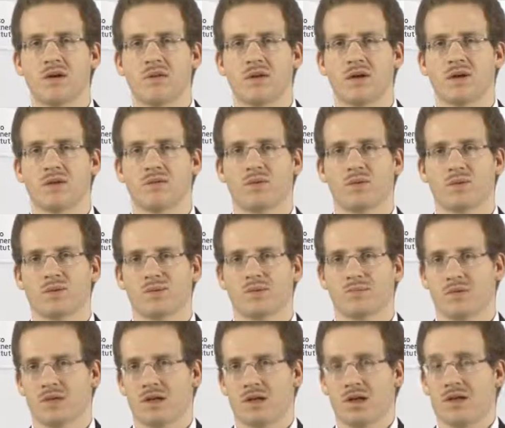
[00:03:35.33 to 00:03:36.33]
where it was
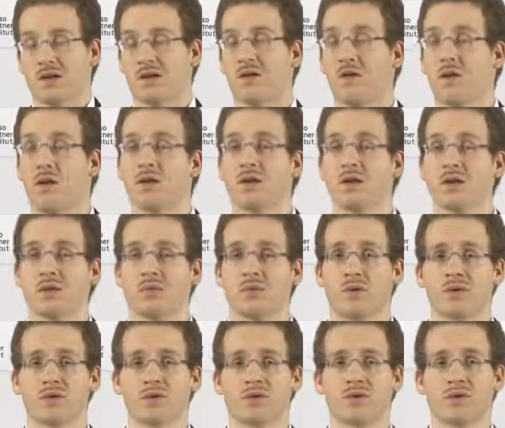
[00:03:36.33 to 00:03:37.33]
at an earlier
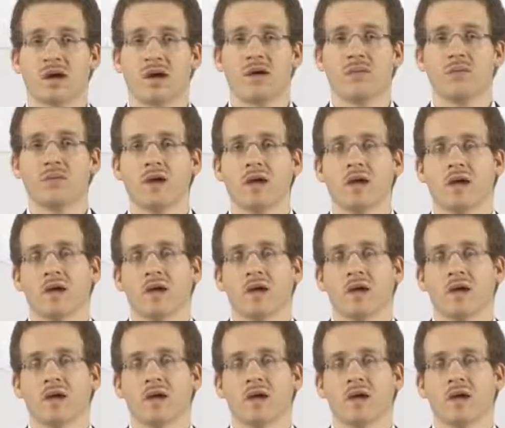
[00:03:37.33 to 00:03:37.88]
point in time.